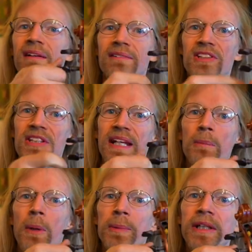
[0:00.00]
just like a
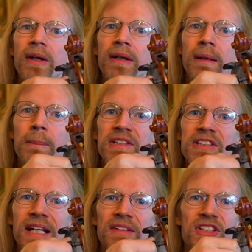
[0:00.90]
moment ago I mentioned,
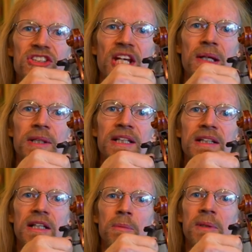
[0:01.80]
I have to jam it in
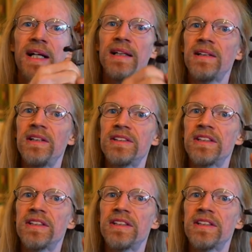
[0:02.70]
there kind of good